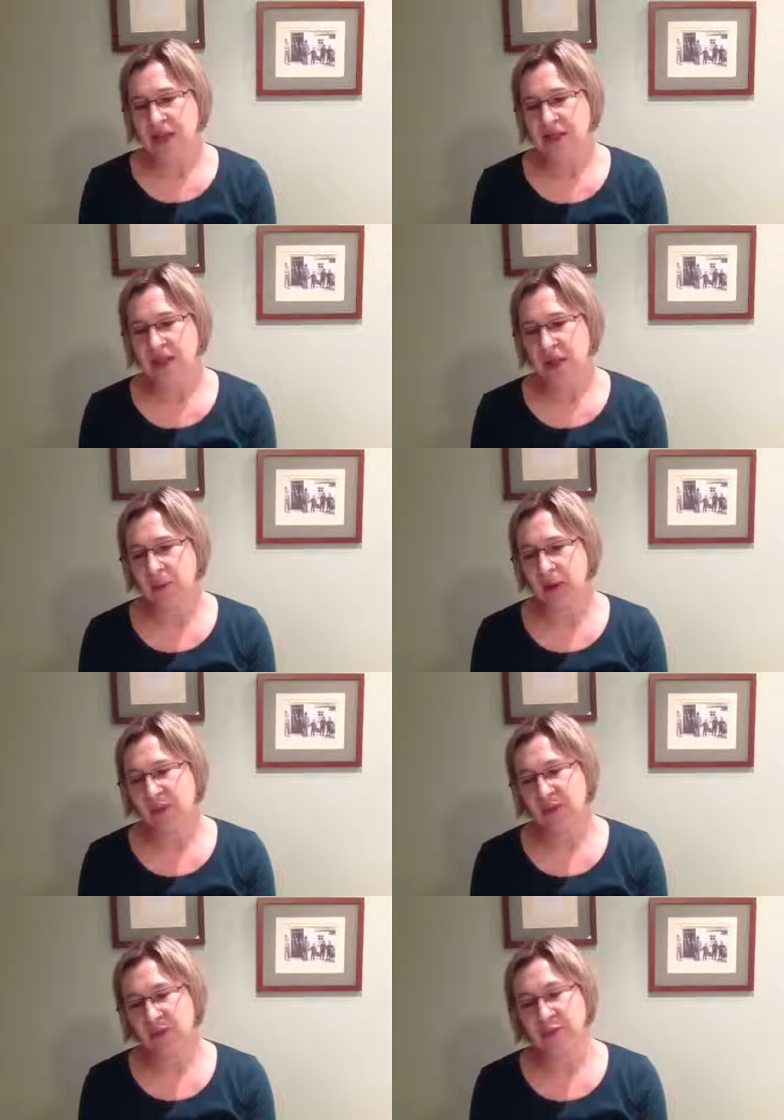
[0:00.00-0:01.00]
some of
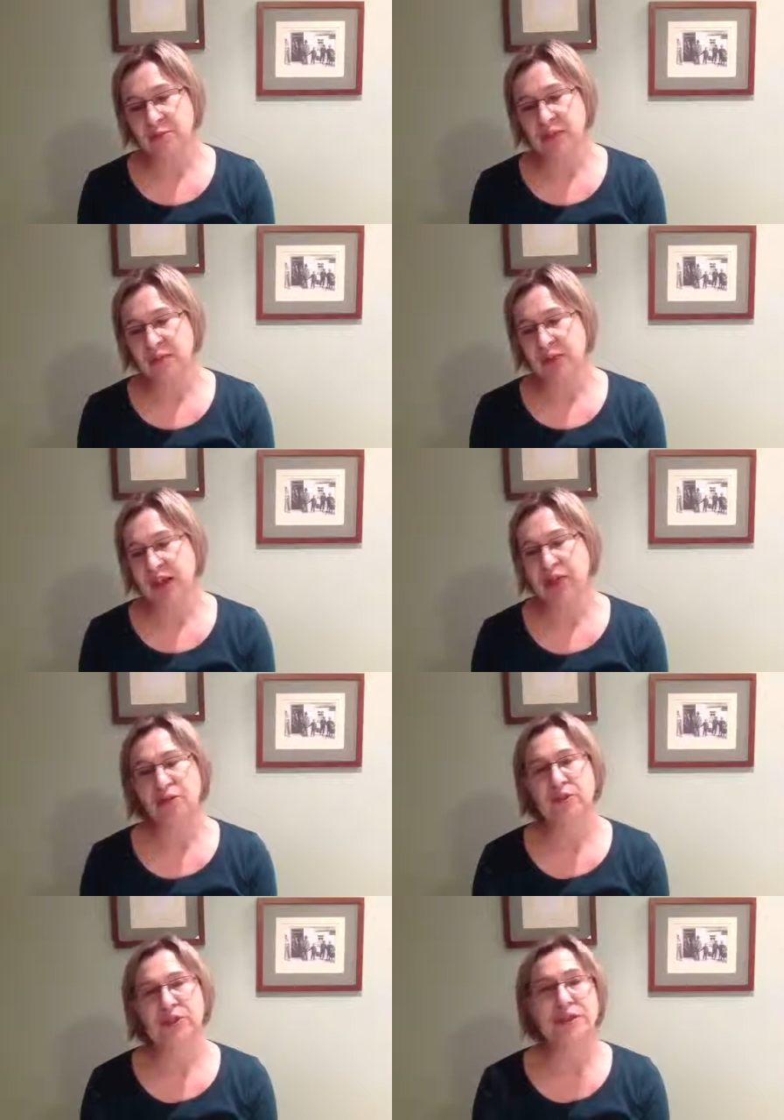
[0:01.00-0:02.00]
our fundamental
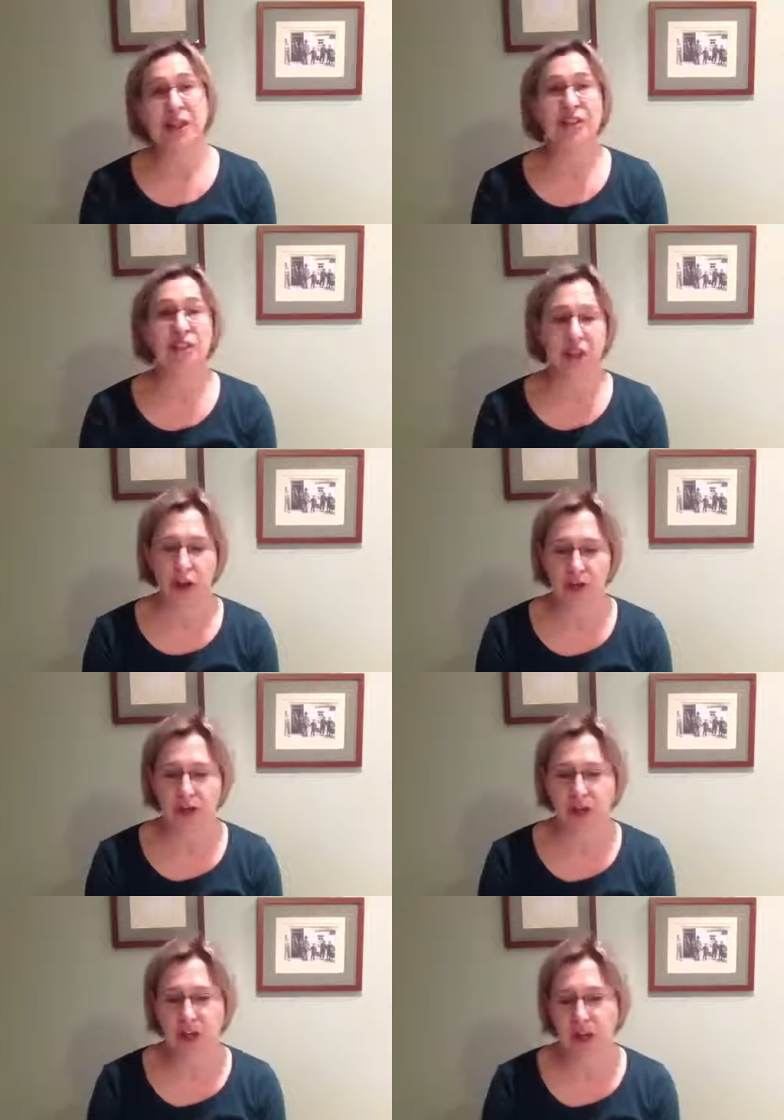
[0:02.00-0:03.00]
categories nature,
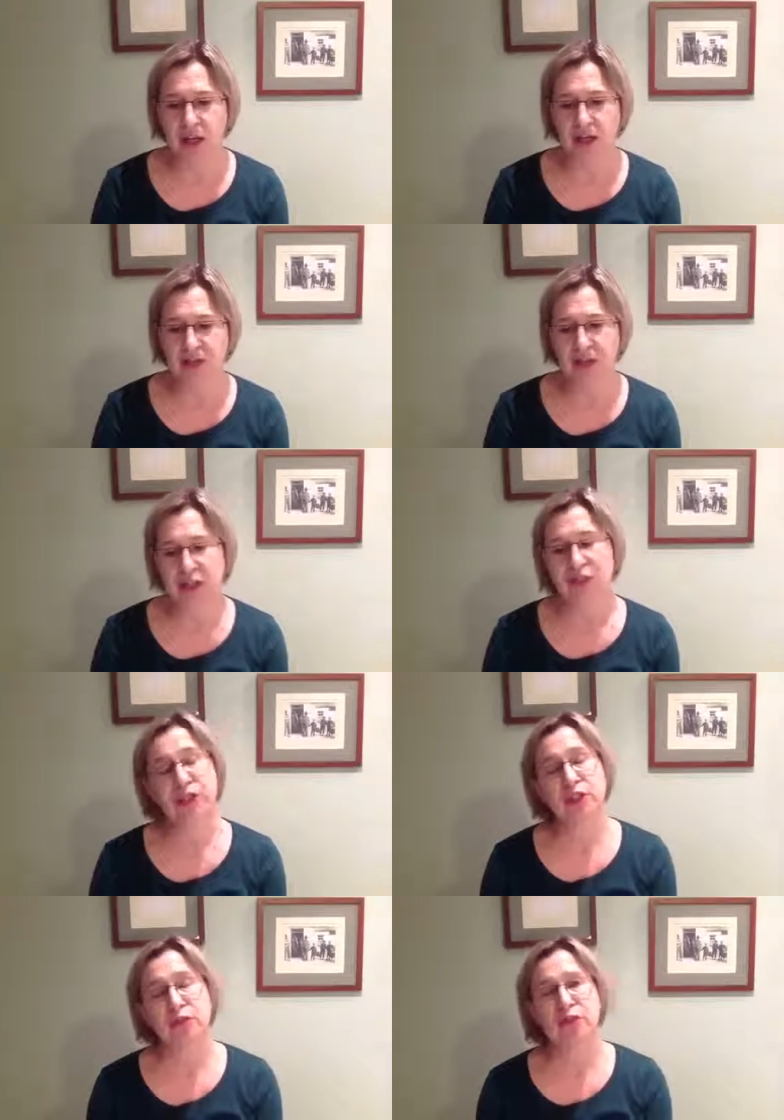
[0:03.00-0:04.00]
culture,
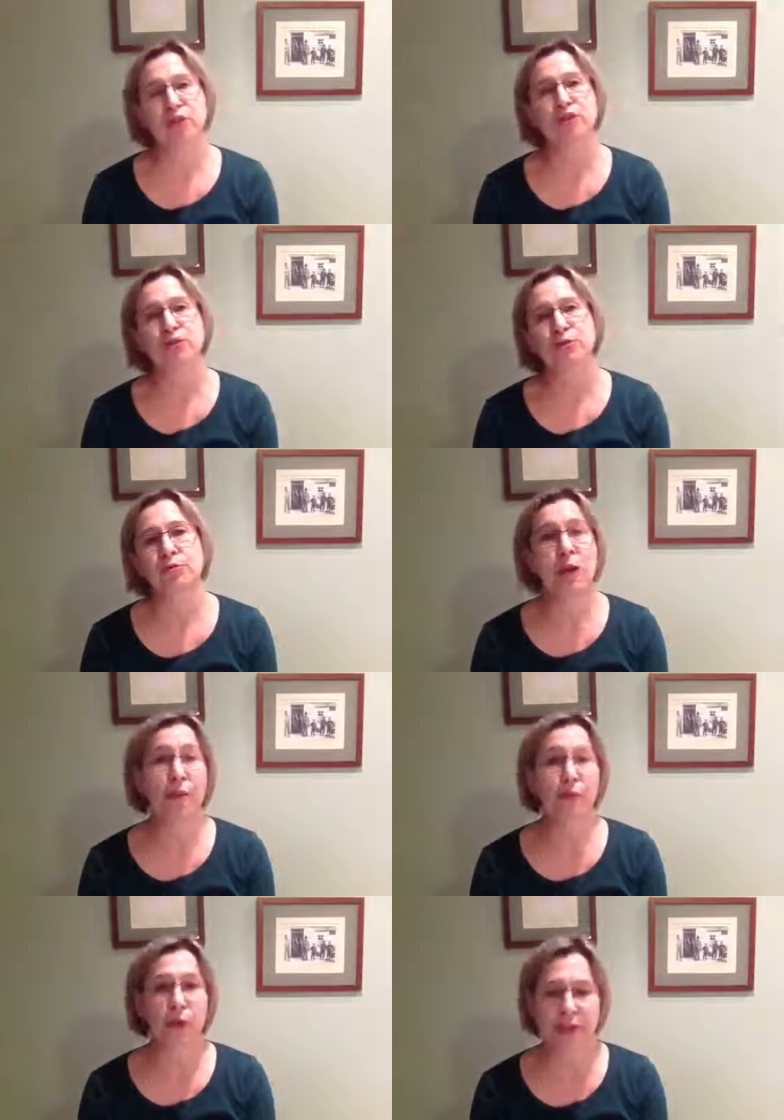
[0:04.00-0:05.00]
individual, social,
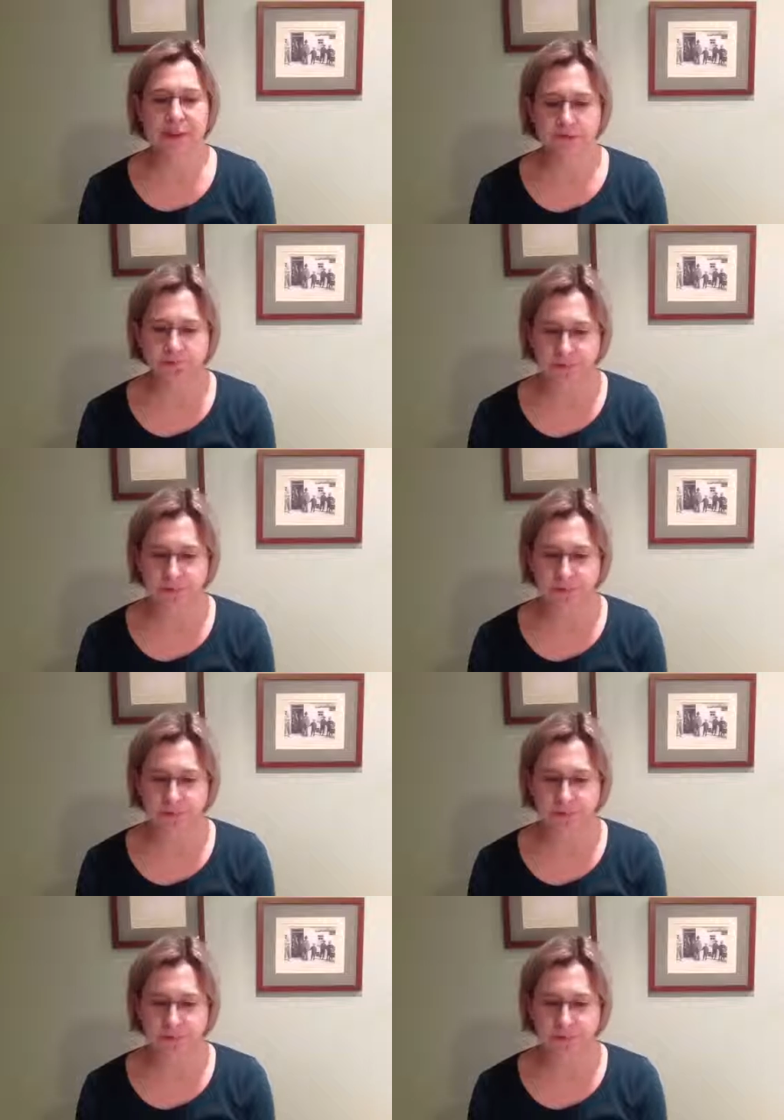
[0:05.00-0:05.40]
mind, body.